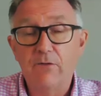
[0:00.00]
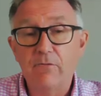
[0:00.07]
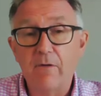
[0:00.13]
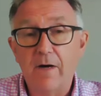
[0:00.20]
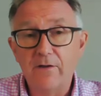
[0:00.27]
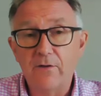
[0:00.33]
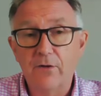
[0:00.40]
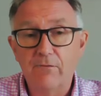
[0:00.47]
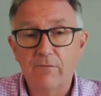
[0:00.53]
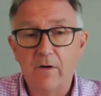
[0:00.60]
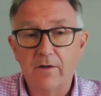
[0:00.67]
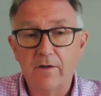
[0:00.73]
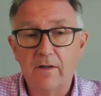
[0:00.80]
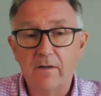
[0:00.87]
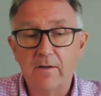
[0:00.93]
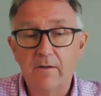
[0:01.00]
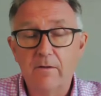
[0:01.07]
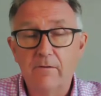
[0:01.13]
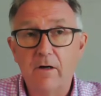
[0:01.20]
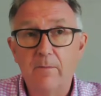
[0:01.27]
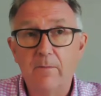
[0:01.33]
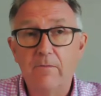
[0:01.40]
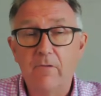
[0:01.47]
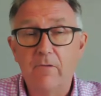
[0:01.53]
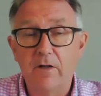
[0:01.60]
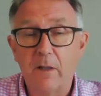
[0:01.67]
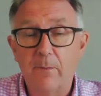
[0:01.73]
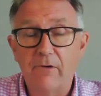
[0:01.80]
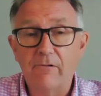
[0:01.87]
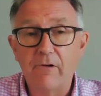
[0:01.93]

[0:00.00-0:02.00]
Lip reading: the right or the wrong number